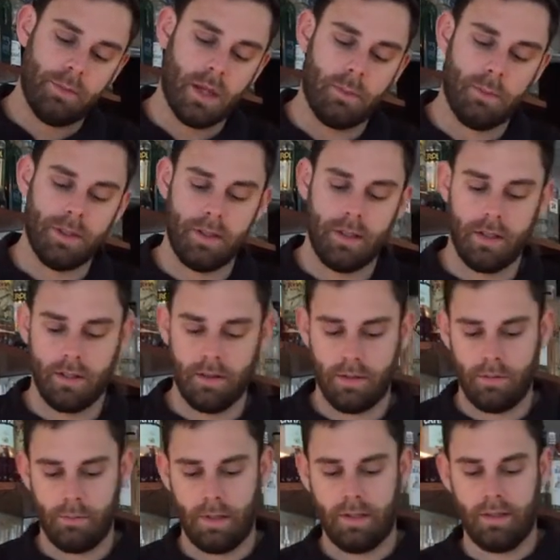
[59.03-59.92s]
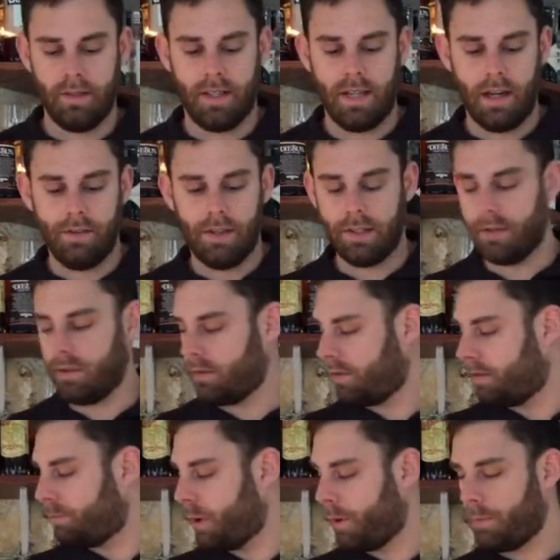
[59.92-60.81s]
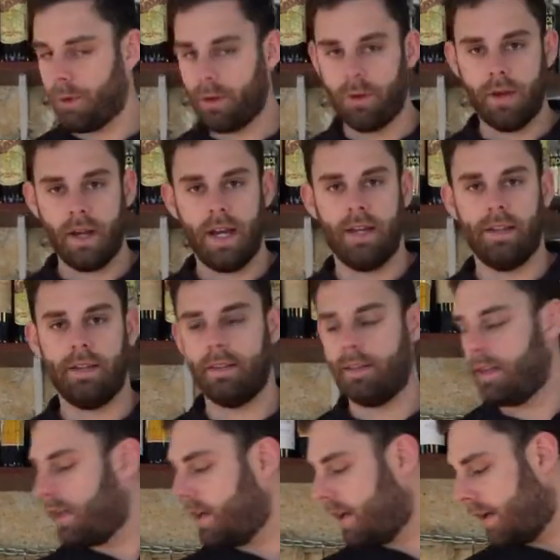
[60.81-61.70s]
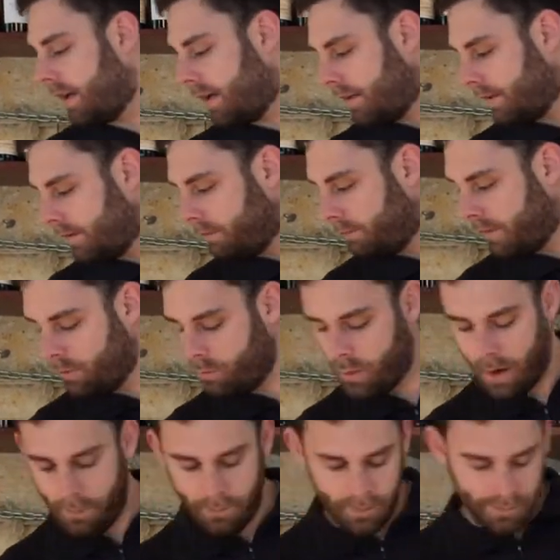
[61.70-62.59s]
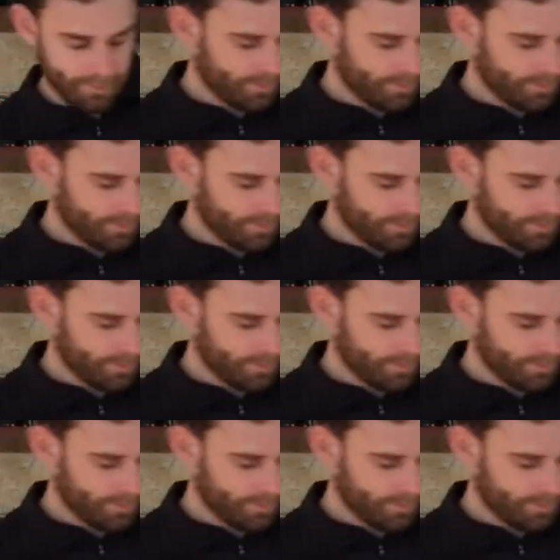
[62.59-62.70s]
from Normandy, which is in Calvados, Pomo, and rum.